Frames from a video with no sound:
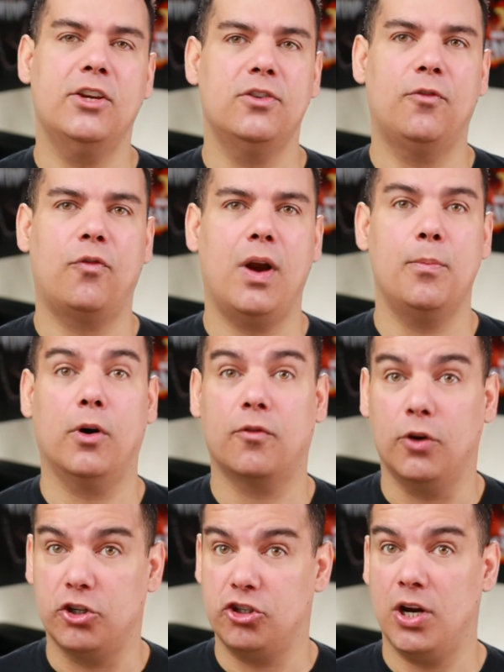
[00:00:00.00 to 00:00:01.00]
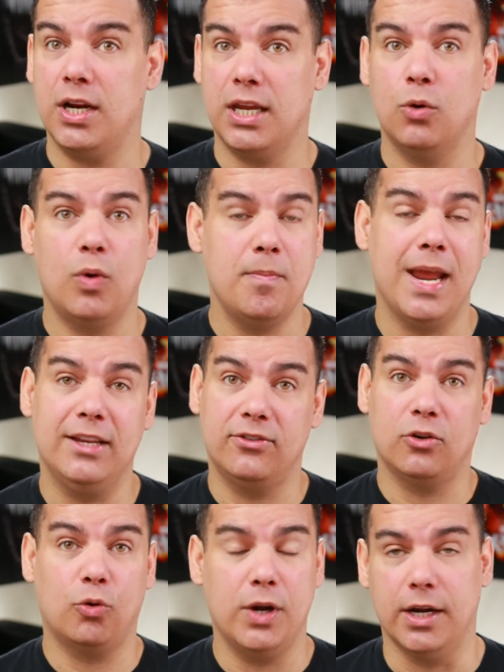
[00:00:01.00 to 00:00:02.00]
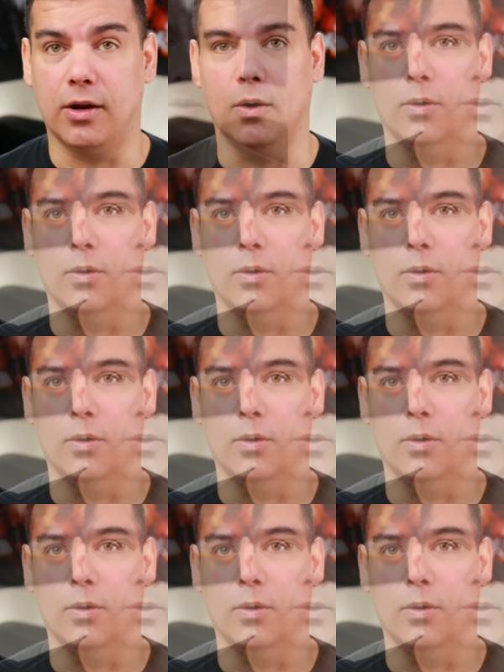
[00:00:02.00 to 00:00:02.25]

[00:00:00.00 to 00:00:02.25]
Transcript: framework for chunking remains critical.